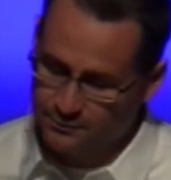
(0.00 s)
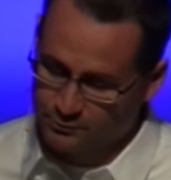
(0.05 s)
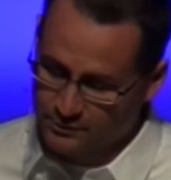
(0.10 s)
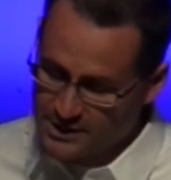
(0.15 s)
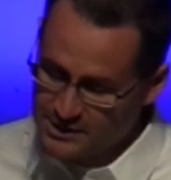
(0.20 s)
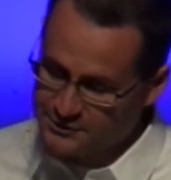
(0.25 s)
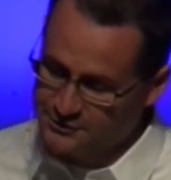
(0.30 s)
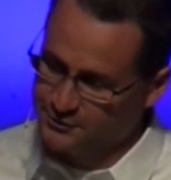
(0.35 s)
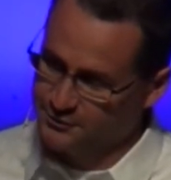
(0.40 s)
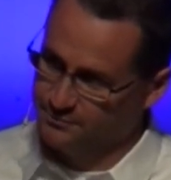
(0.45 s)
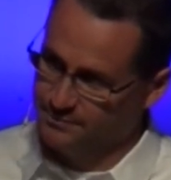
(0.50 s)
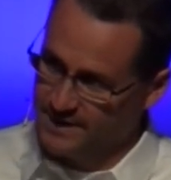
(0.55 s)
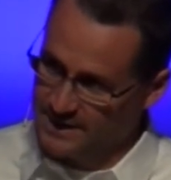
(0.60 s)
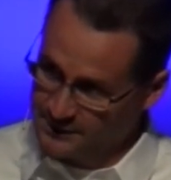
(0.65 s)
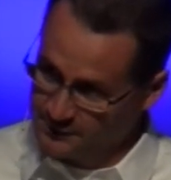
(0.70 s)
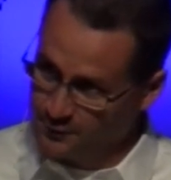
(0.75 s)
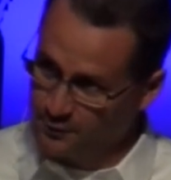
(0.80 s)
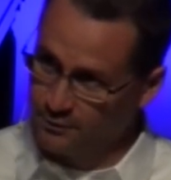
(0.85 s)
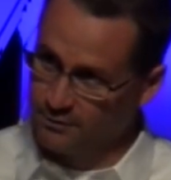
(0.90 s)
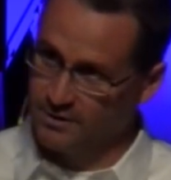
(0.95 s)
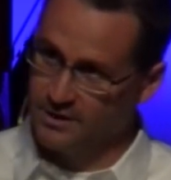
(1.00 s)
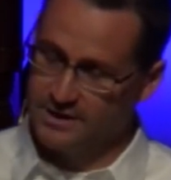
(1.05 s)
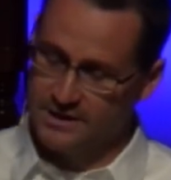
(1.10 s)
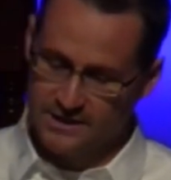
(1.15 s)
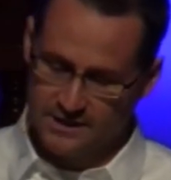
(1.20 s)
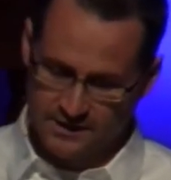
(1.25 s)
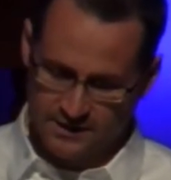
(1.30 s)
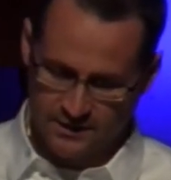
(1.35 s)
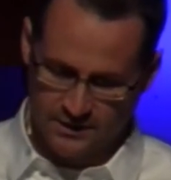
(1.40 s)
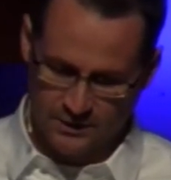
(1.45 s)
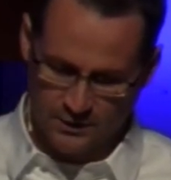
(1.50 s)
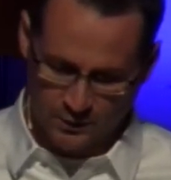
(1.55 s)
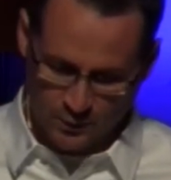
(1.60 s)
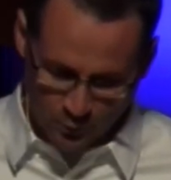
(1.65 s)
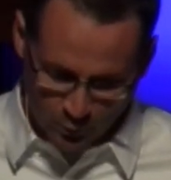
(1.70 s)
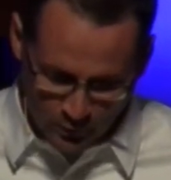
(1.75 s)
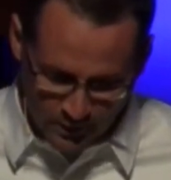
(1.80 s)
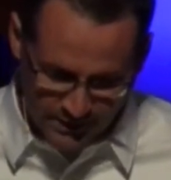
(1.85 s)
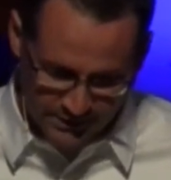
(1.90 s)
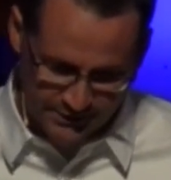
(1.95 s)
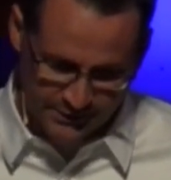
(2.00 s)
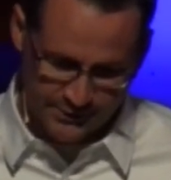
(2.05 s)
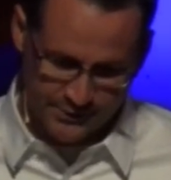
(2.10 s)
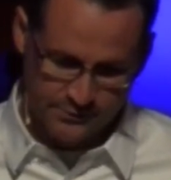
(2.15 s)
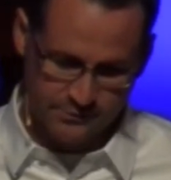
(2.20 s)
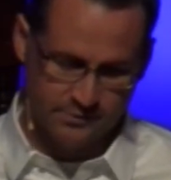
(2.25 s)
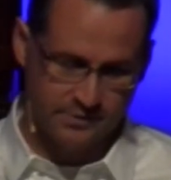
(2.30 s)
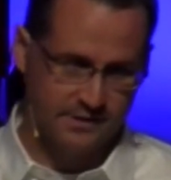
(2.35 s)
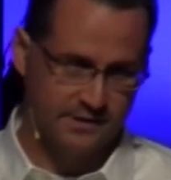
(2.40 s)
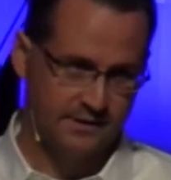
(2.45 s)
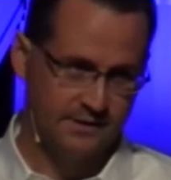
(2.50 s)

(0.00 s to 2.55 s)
racial minority widow,